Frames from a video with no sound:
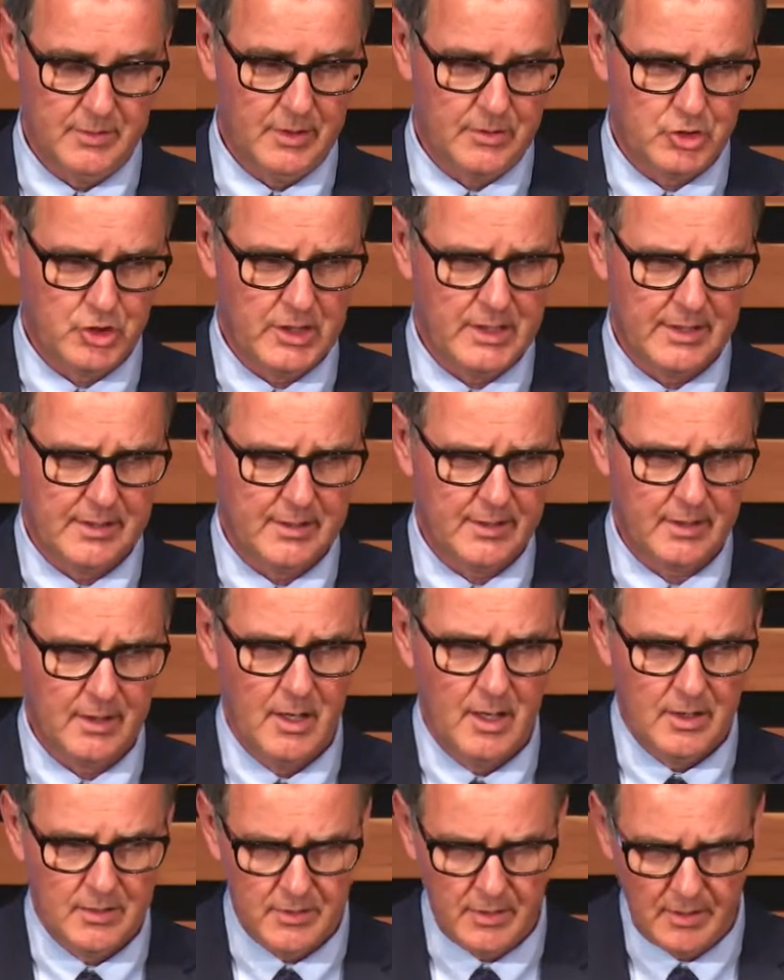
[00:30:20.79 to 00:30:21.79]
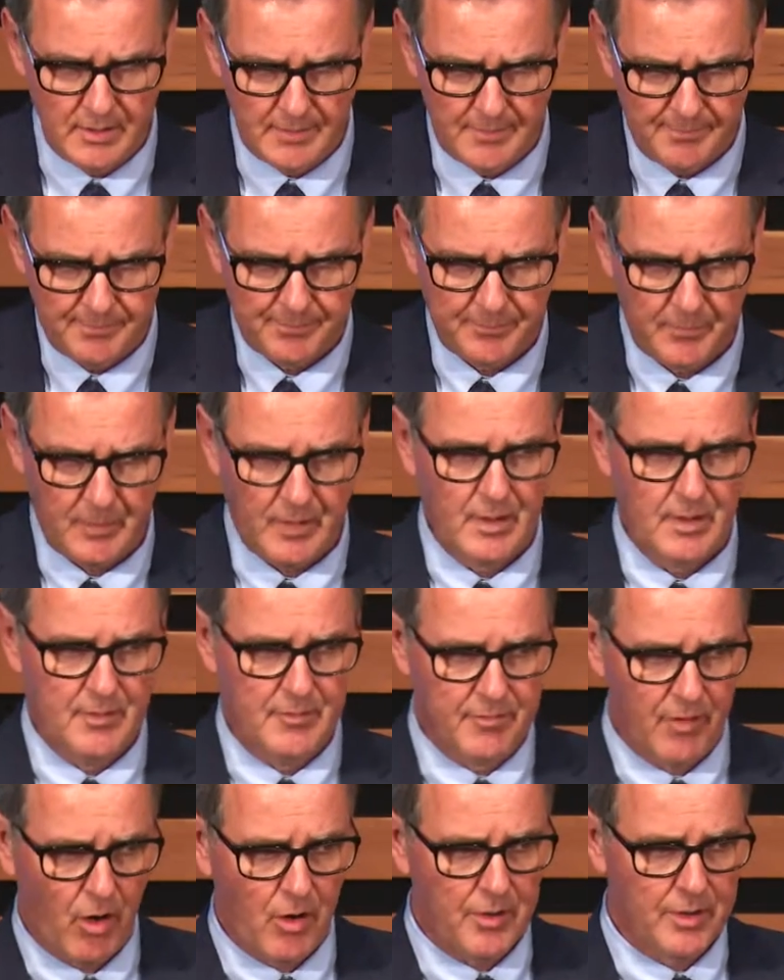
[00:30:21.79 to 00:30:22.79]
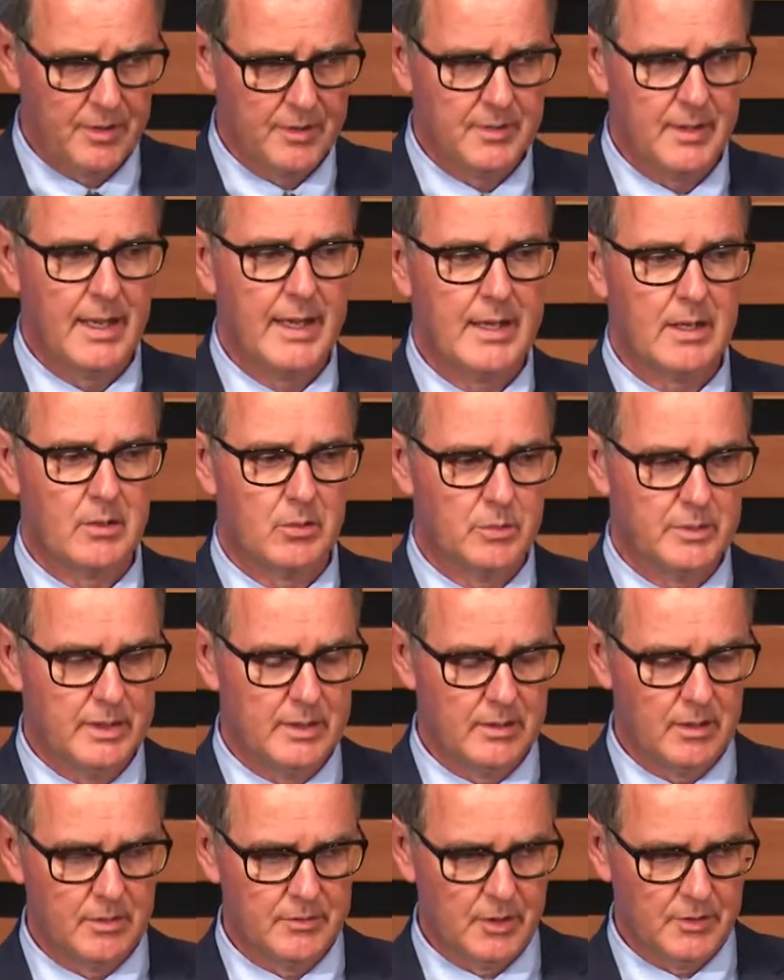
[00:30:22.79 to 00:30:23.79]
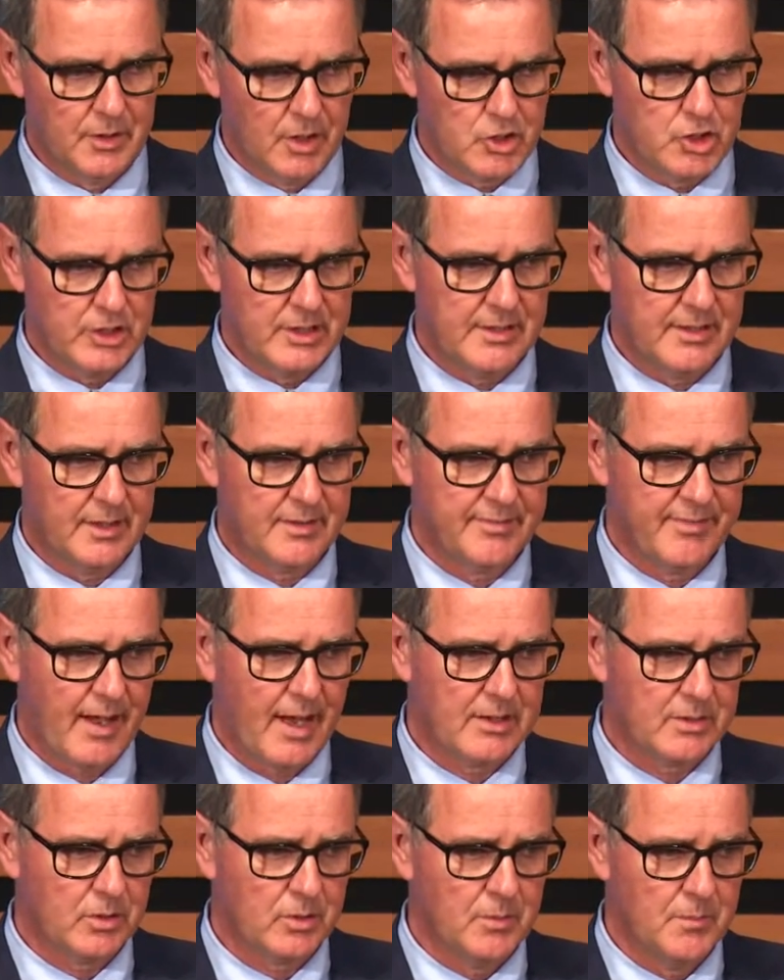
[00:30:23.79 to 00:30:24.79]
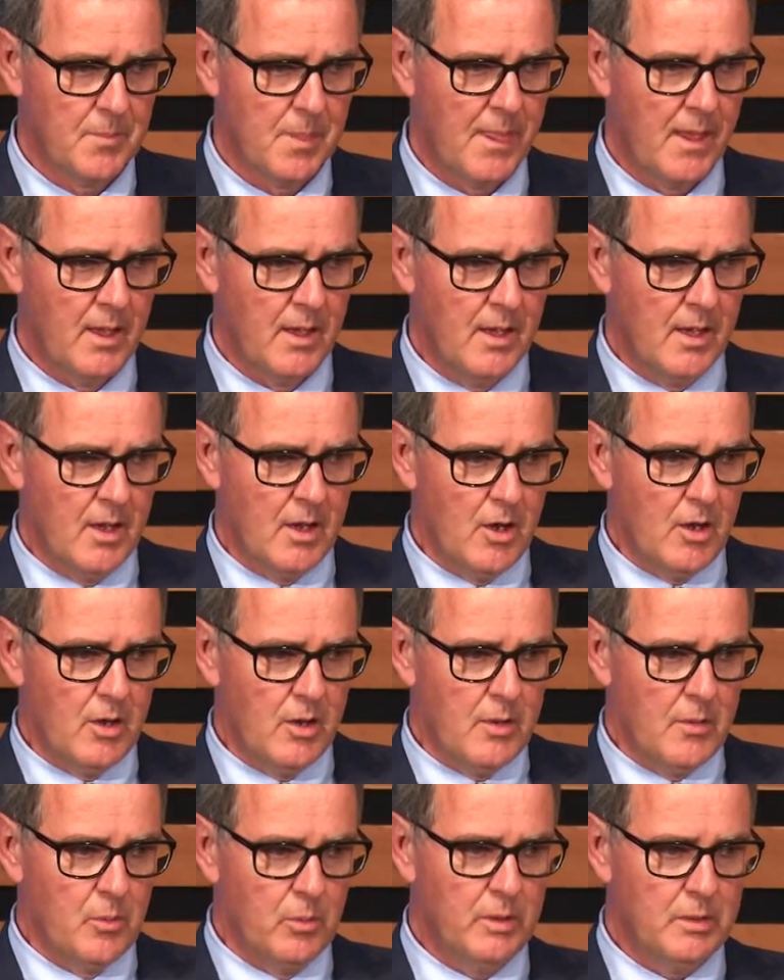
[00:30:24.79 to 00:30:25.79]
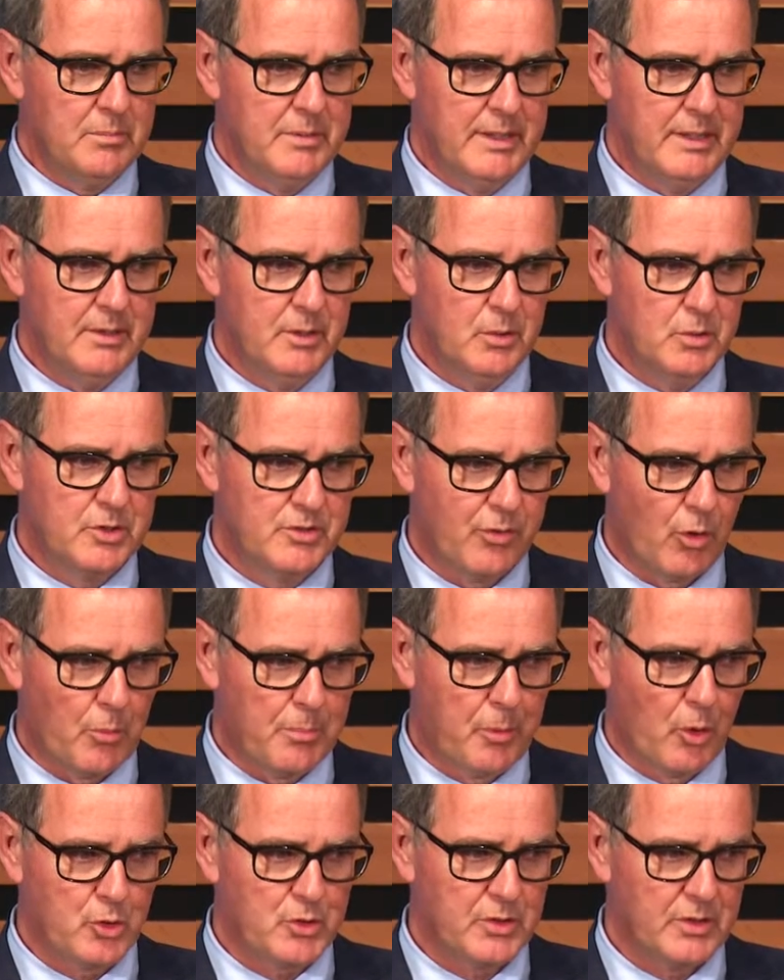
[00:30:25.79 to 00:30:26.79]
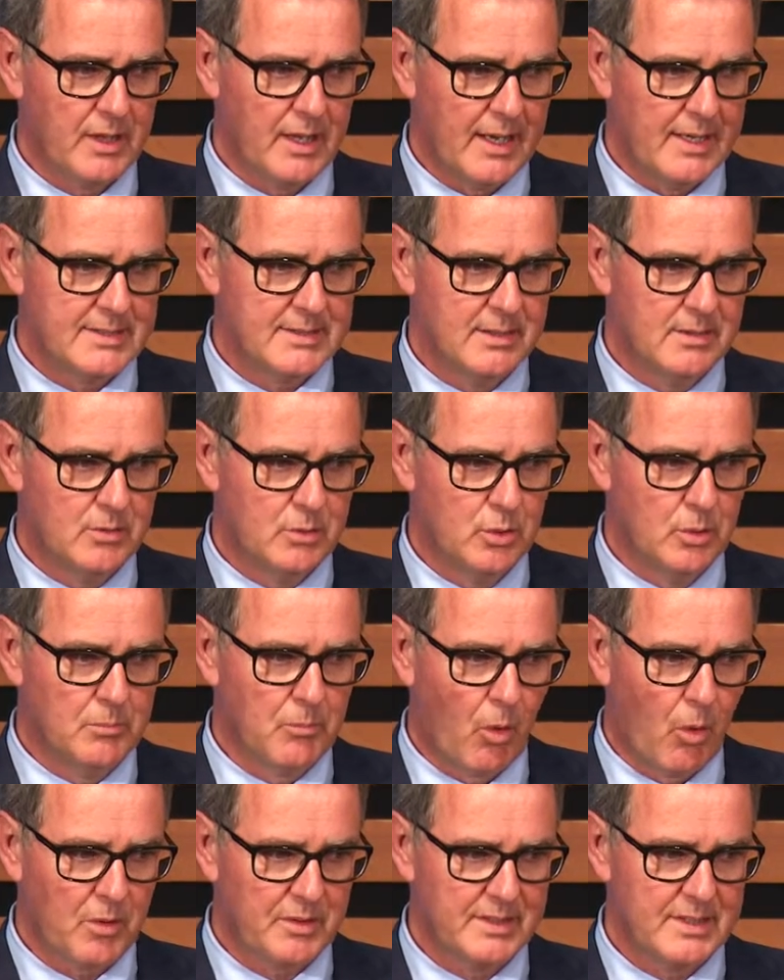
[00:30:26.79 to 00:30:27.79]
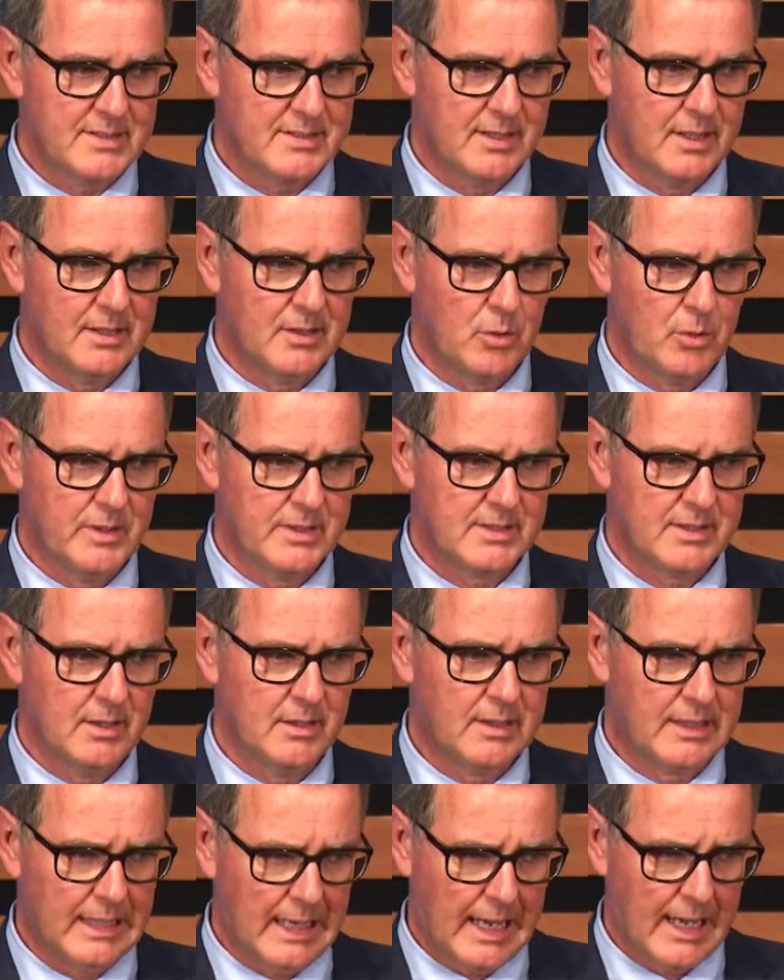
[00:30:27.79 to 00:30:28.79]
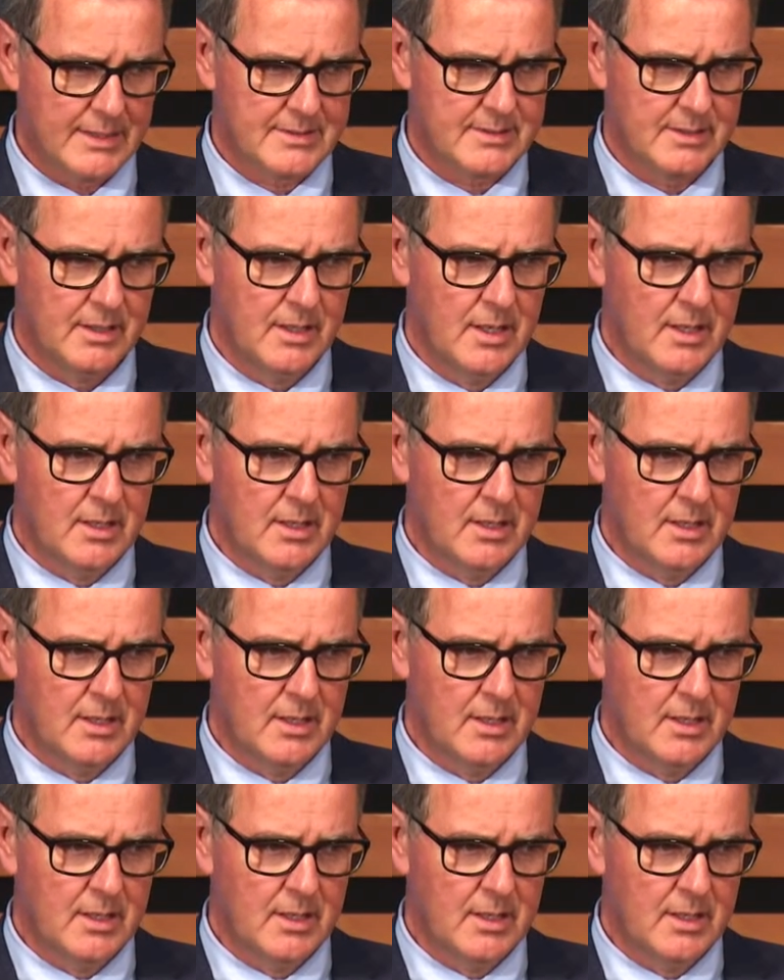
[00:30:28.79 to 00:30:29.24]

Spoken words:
genetic variant, including the non-genetic factor, will be used for personalized into a more distinct risk class.